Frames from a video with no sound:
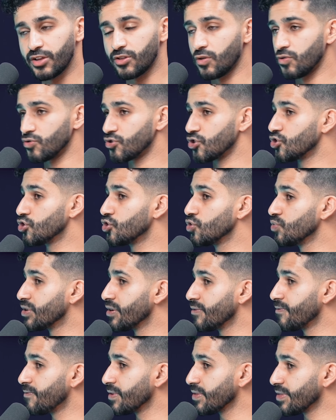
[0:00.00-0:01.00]
Those are two
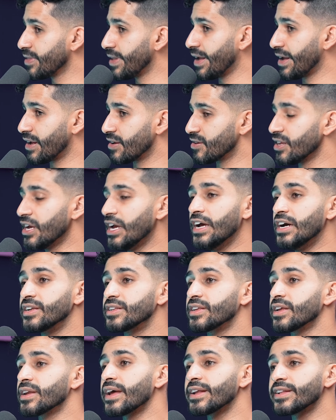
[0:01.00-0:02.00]
different things.
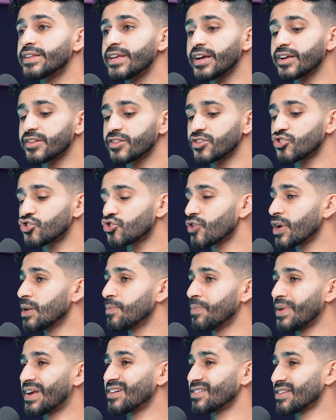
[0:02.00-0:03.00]
Did I take this
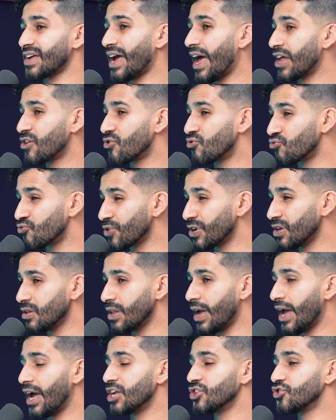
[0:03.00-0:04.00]
trade because I had a
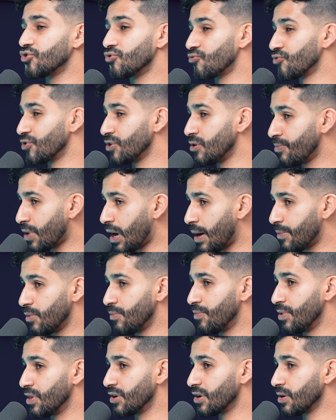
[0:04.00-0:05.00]
real edge, a real
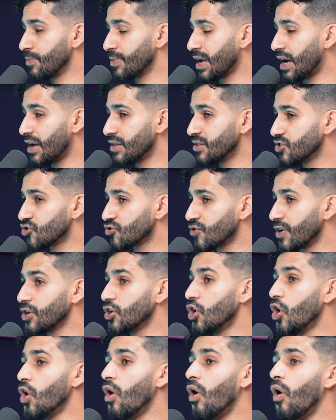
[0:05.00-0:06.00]
probability behind this trade,